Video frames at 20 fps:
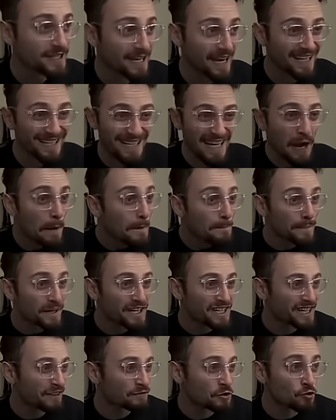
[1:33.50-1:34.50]
is the idea,
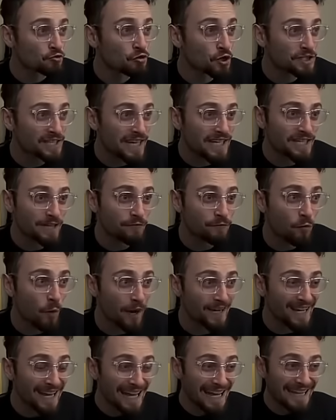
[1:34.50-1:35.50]
because after rook takes
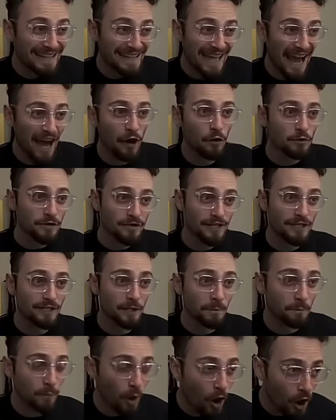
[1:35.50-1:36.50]
f1, now that
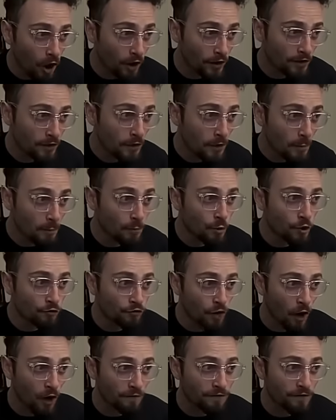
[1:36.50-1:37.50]
the pawn
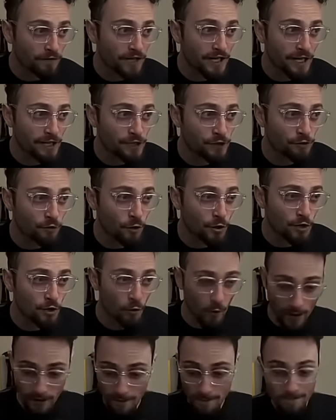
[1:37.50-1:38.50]
moves off of the h4
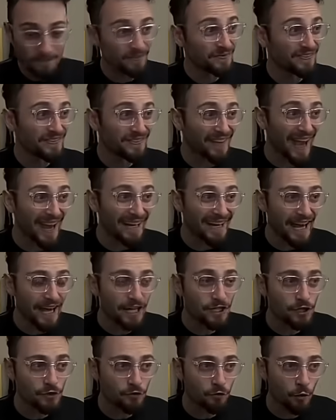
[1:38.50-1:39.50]
square, knight
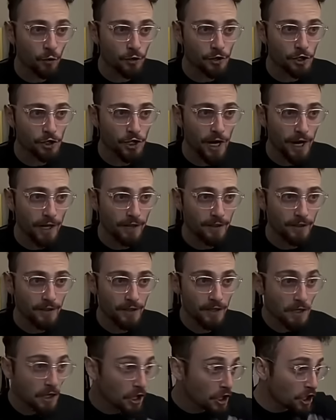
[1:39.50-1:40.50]
h4 check,
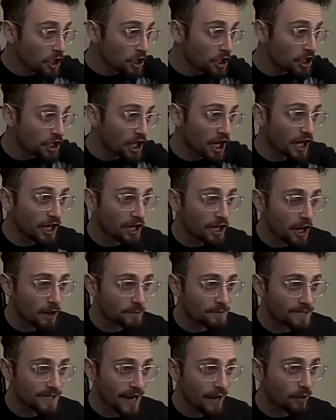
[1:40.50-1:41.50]
king
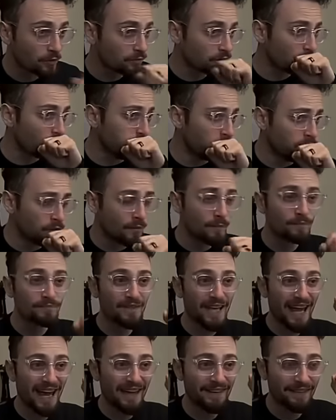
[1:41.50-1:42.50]
comes out,
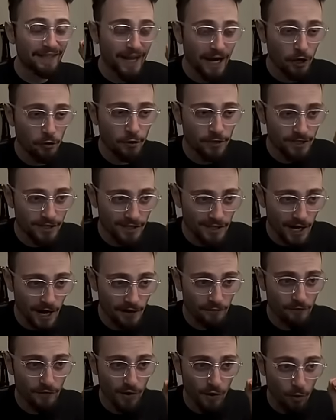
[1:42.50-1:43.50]
and now it's
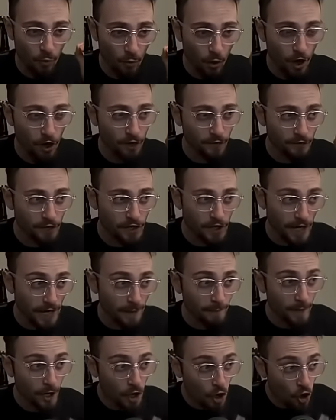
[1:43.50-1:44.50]
time for the walk of
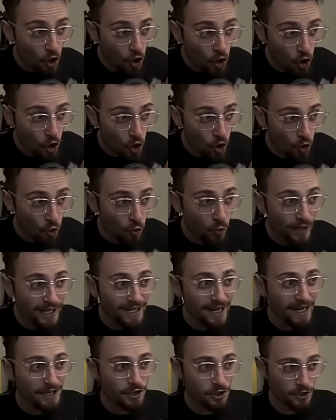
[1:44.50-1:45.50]
shame.
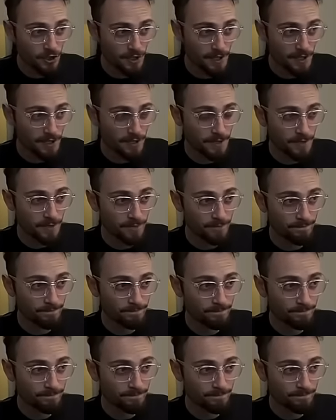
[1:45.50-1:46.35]
Queen h6.